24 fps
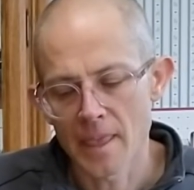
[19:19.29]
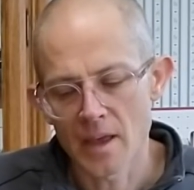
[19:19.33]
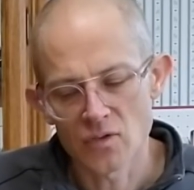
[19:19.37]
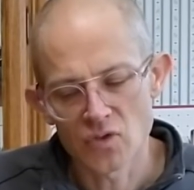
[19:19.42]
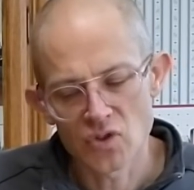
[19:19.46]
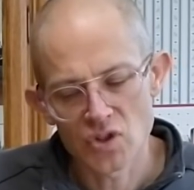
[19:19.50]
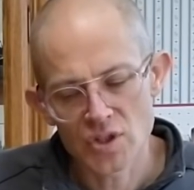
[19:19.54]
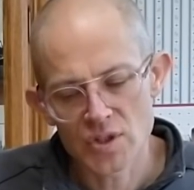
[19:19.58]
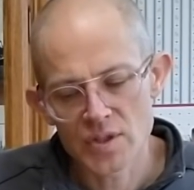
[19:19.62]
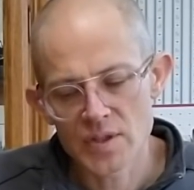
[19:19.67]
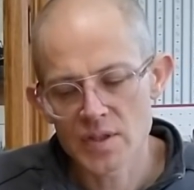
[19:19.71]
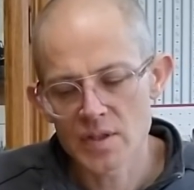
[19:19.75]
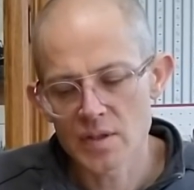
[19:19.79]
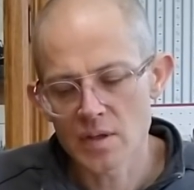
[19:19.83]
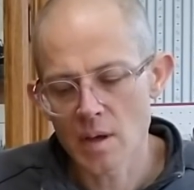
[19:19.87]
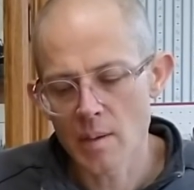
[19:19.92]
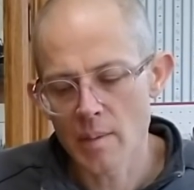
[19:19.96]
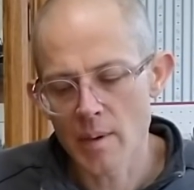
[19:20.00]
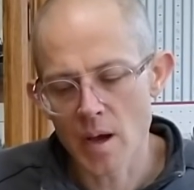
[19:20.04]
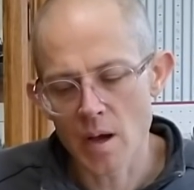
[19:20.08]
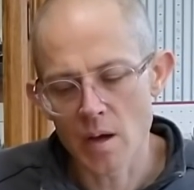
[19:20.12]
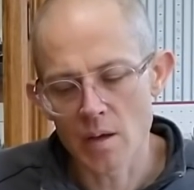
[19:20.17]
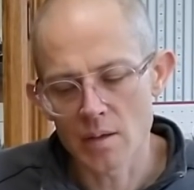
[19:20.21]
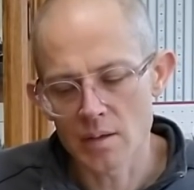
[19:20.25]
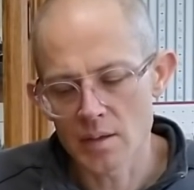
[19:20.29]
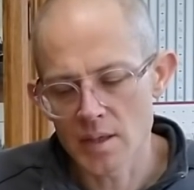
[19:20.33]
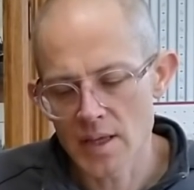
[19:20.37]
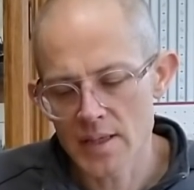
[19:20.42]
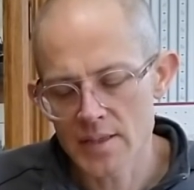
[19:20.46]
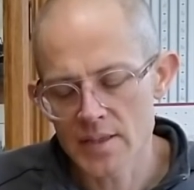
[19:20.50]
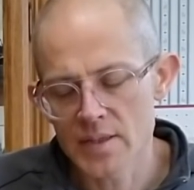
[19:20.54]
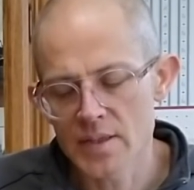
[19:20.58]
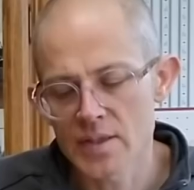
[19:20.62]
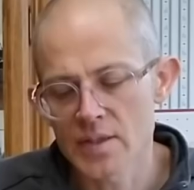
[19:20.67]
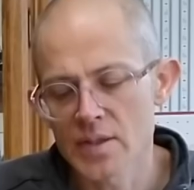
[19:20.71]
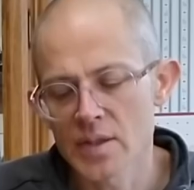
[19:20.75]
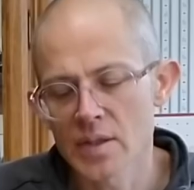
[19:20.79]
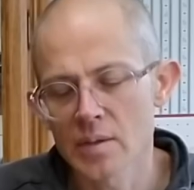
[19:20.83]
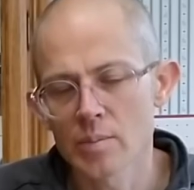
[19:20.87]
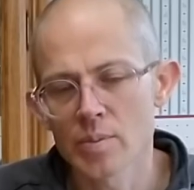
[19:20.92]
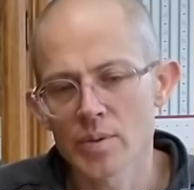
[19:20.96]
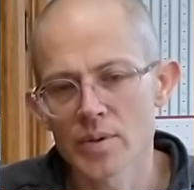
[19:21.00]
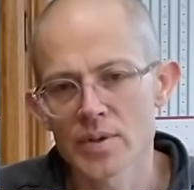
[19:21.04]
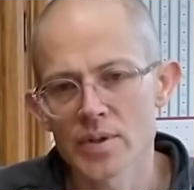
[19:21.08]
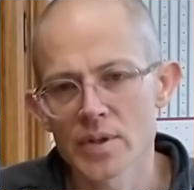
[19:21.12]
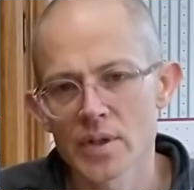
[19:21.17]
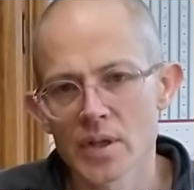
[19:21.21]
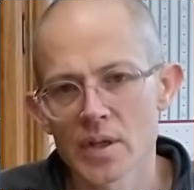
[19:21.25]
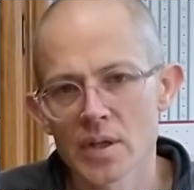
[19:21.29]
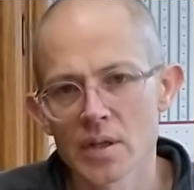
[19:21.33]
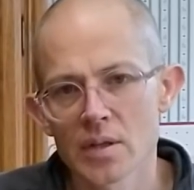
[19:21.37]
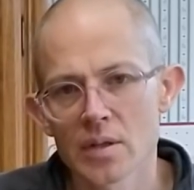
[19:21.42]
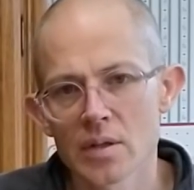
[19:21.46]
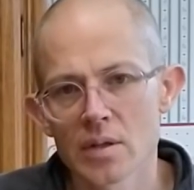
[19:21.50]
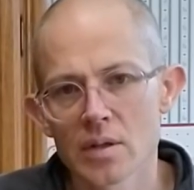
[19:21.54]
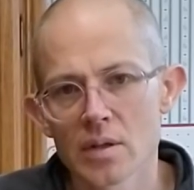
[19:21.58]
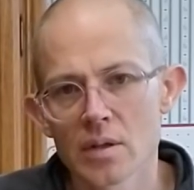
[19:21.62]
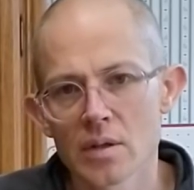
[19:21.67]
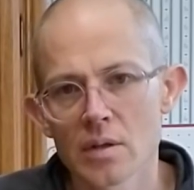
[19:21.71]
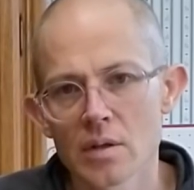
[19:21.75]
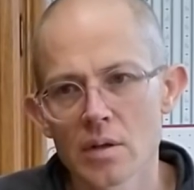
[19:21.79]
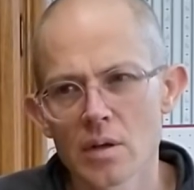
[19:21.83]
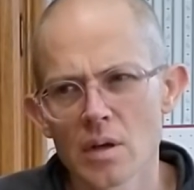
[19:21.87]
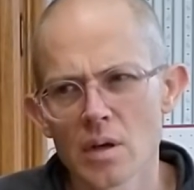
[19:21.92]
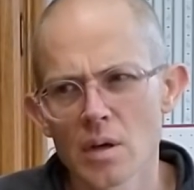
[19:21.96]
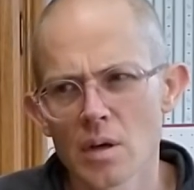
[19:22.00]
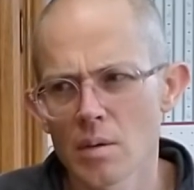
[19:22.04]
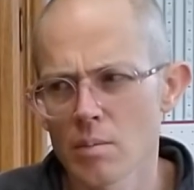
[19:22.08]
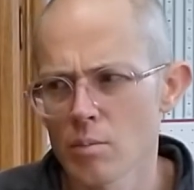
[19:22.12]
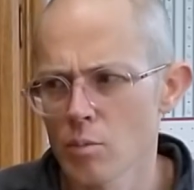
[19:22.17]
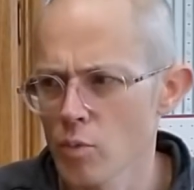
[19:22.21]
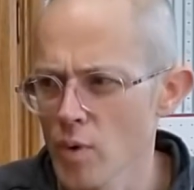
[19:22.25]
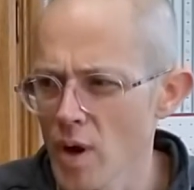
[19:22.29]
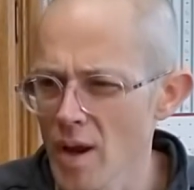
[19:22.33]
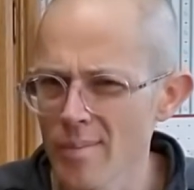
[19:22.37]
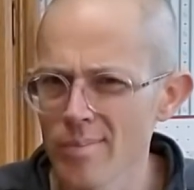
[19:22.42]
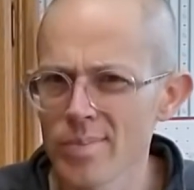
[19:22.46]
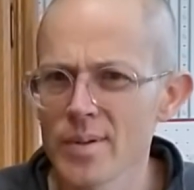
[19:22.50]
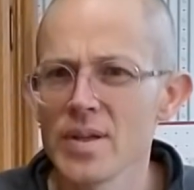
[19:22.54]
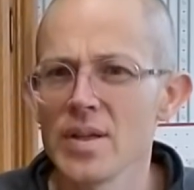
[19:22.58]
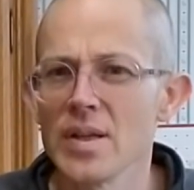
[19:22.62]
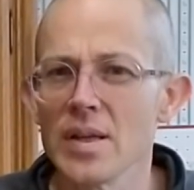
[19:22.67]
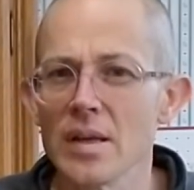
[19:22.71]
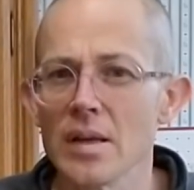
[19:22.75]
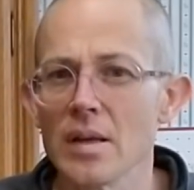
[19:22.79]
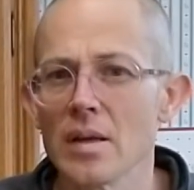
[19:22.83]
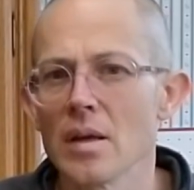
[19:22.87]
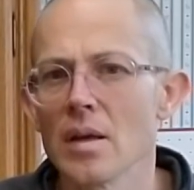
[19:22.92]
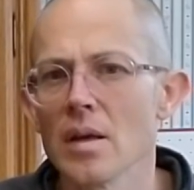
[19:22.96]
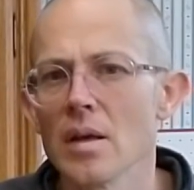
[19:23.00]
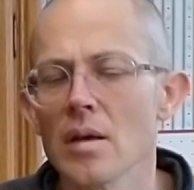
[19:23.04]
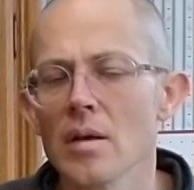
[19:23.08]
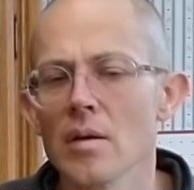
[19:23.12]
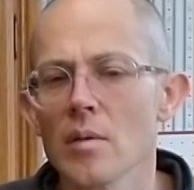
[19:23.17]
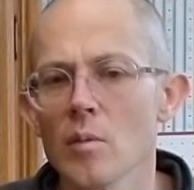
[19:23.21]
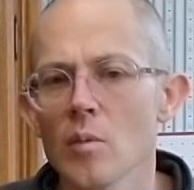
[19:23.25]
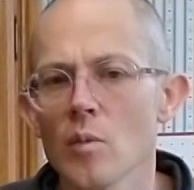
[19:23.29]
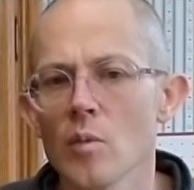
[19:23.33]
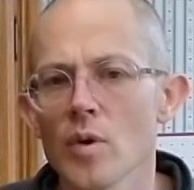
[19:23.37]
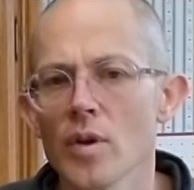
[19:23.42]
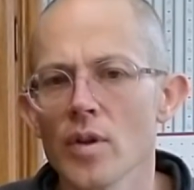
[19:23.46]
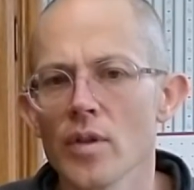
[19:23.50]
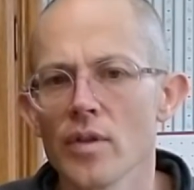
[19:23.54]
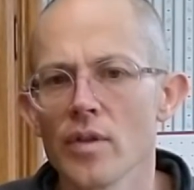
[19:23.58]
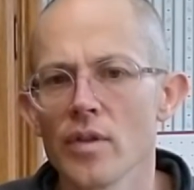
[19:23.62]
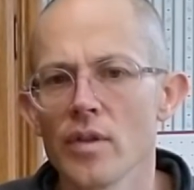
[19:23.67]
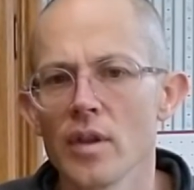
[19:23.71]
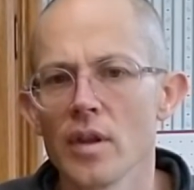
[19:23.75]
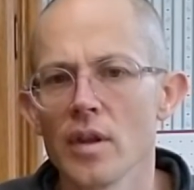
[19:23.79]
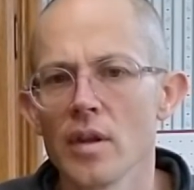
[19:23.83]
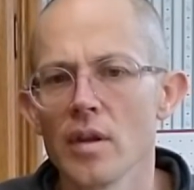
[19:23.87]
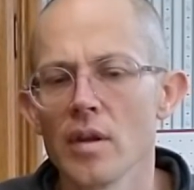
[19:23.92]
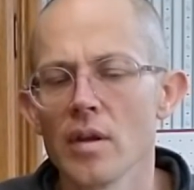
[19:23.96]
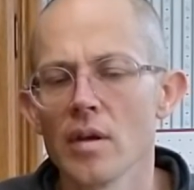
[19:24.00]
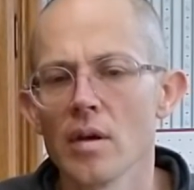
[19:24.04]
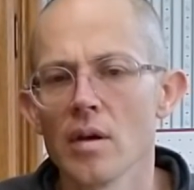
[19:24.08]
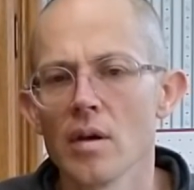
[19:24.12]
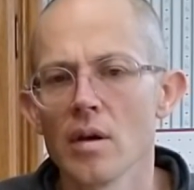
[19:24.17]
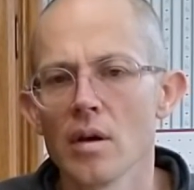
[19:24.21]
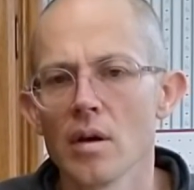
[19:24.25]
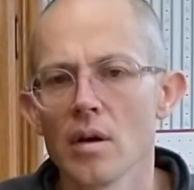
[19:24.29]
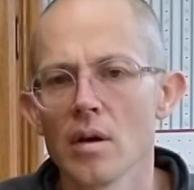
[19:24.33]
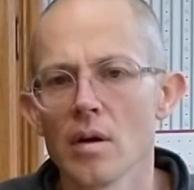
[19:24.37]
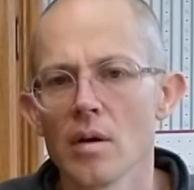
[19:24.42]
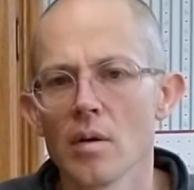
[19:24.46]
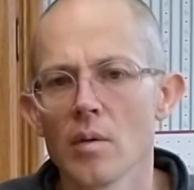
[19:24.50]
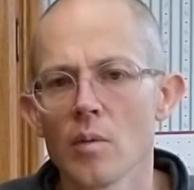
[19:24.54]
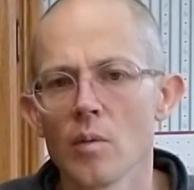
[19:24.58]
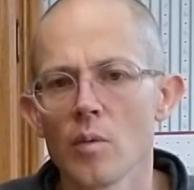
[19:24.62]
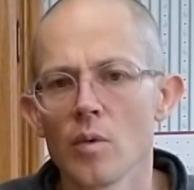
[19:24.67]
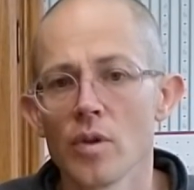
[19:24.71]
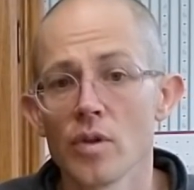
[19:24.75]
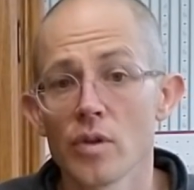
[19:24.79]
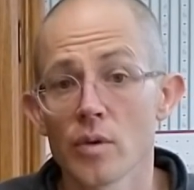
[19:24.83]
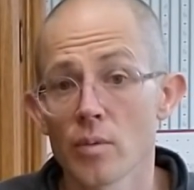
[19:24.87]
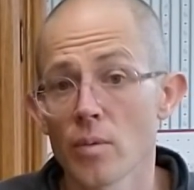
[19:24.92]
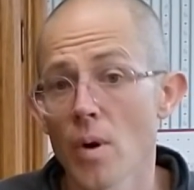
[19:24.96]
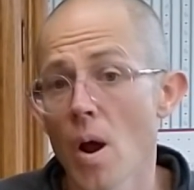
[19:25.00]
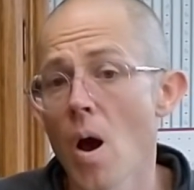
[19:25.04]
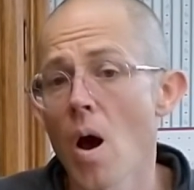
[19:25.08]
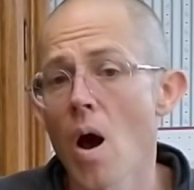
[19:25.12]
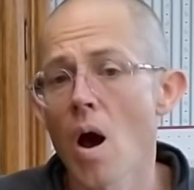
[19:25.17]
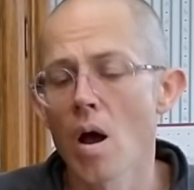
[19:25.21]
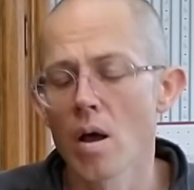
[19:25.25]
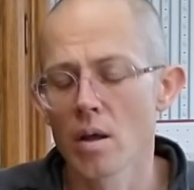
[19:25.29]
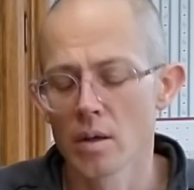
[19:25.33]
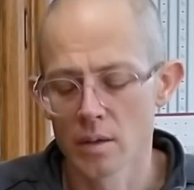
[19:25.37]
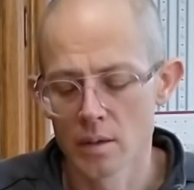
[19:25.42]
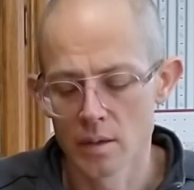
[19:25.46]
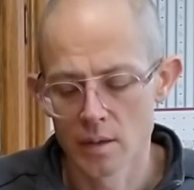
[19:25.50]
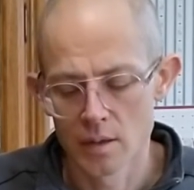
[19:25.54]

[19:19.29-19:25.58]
just about less than 10% ripe tea in with the raw,